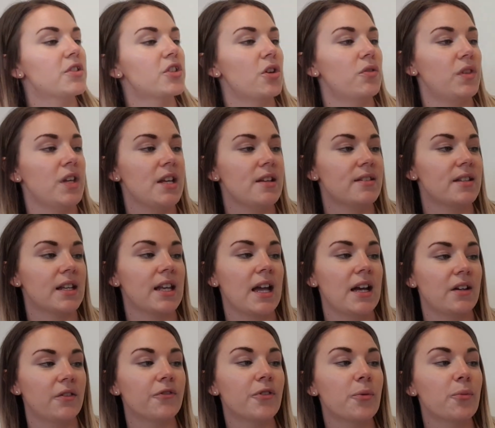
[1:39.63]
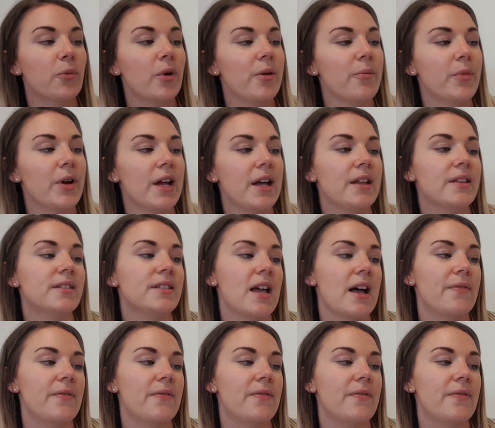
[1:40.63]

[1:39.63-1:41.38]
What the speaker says: So these again are from Whitworths,